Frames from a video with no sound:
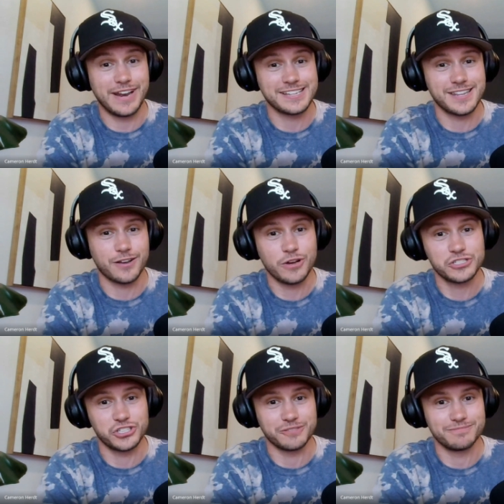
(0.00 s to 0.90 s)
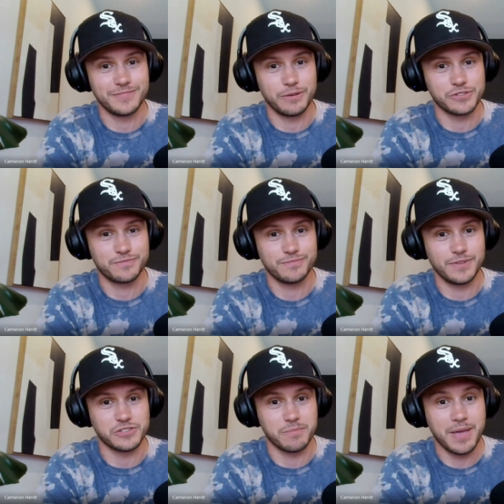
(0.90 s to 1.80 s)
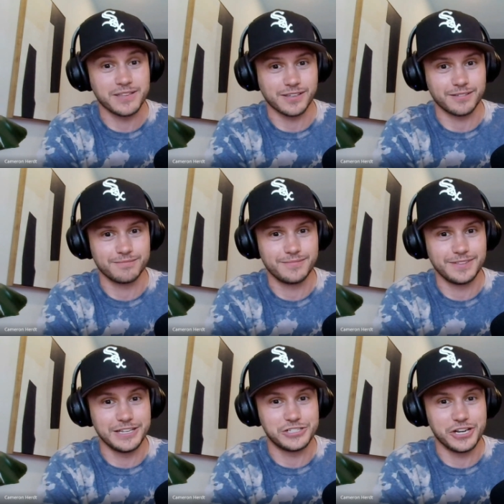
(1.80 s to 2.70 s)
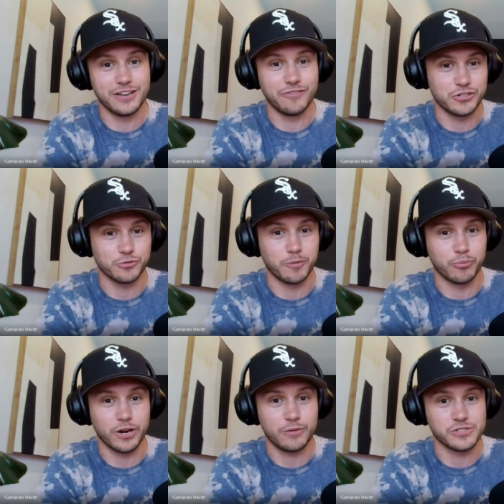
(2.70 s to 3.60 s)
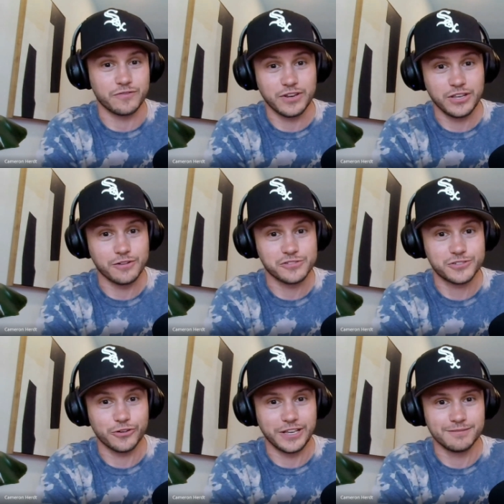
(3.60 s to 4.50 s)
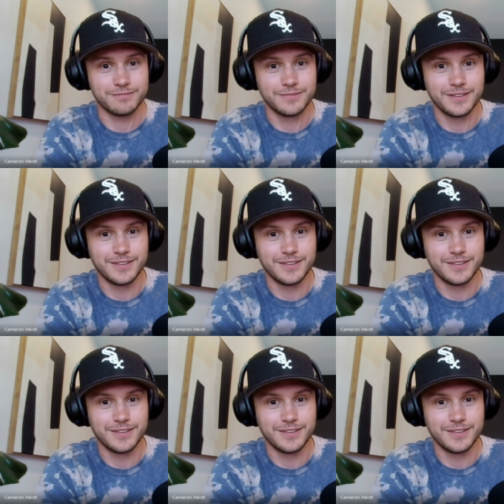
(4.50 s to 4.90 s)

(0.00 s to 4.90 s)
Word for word: even asked that question. It was it was amazing. Each individual brick was a video screen.